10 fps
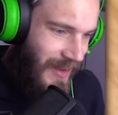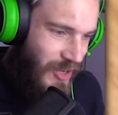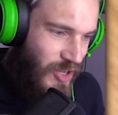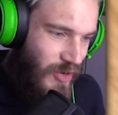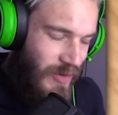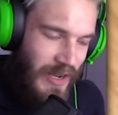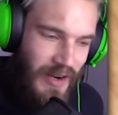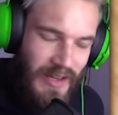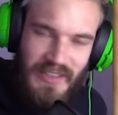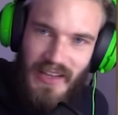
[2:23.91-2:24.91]
A cute little,
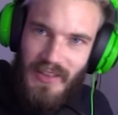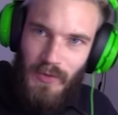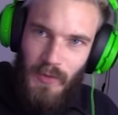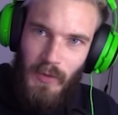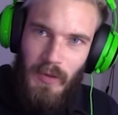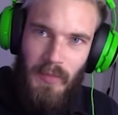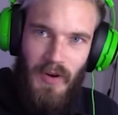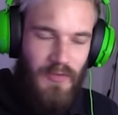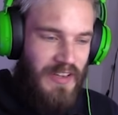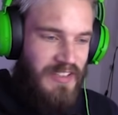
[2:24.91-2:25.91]
it's like the Ruby
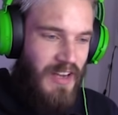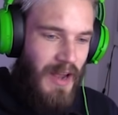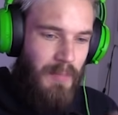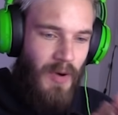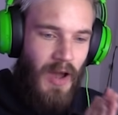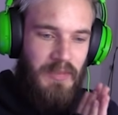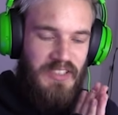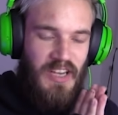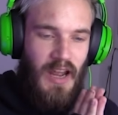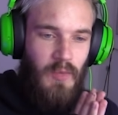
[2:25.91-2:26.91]
Bro Fist that I promised
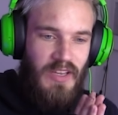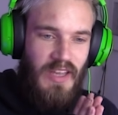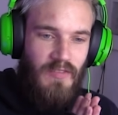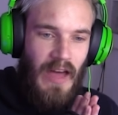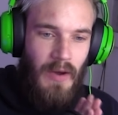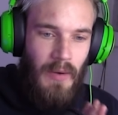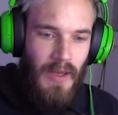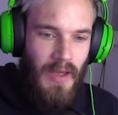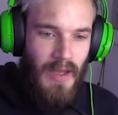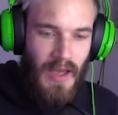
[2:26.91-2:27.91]
that I would give out,
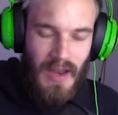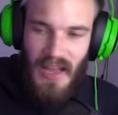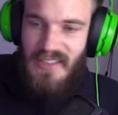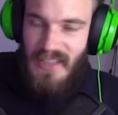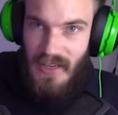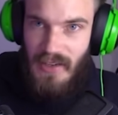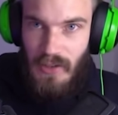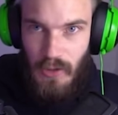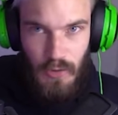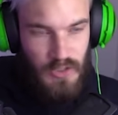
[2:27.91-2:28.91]
and I didn't
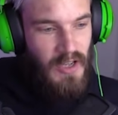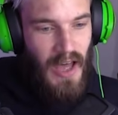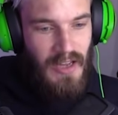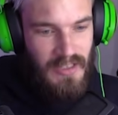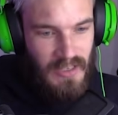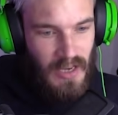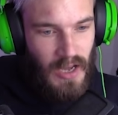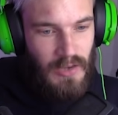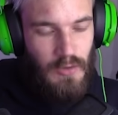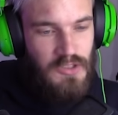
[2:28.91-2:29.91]
lose. I did
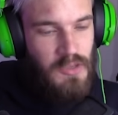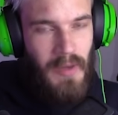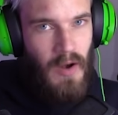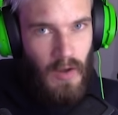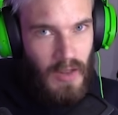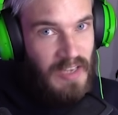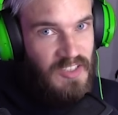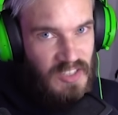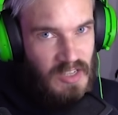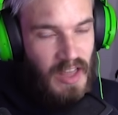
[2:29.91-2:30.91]
not lose them at all. I
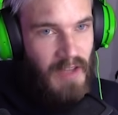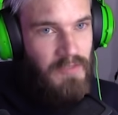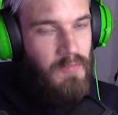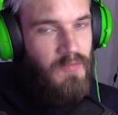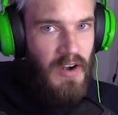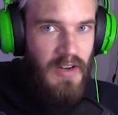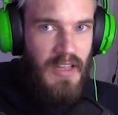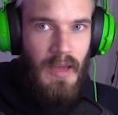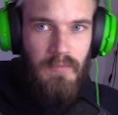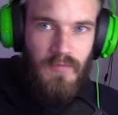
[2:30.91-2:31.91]
still have them very
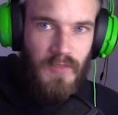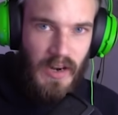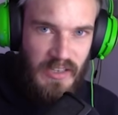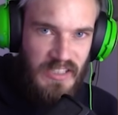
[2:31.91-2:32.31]
kept very